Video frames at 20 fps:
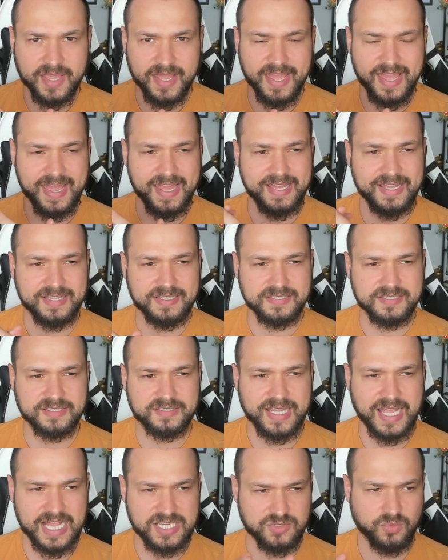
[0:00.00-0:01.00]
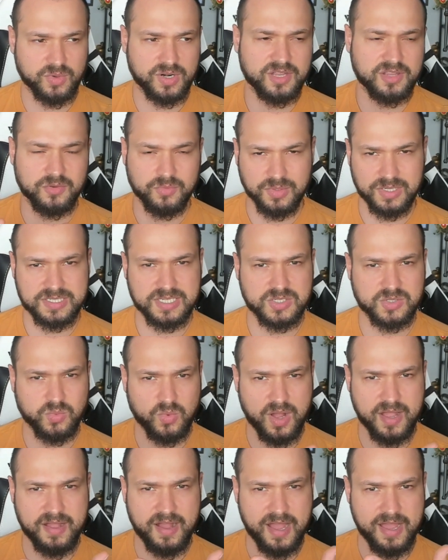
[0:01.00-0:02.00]
And that's one of the reasons
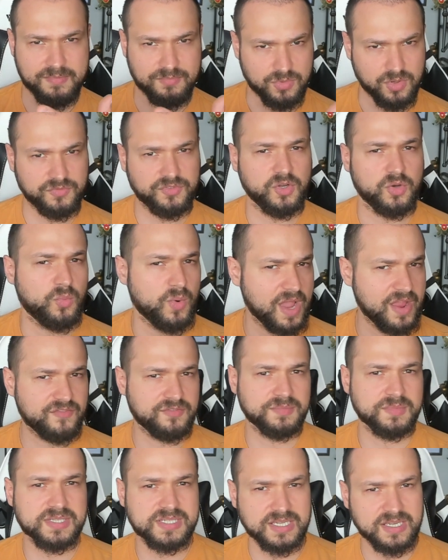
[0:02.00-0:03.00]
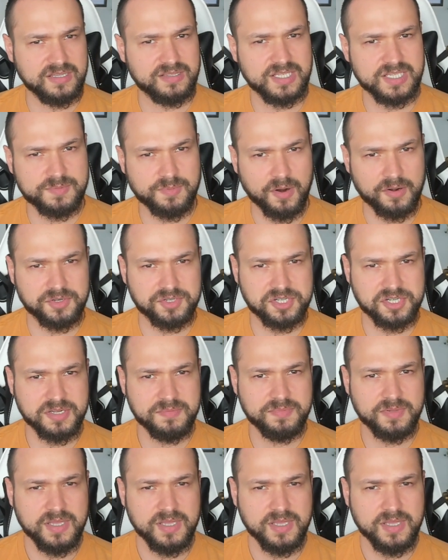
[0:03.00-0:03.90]
why I moved away from the Sea of Thieves partnership.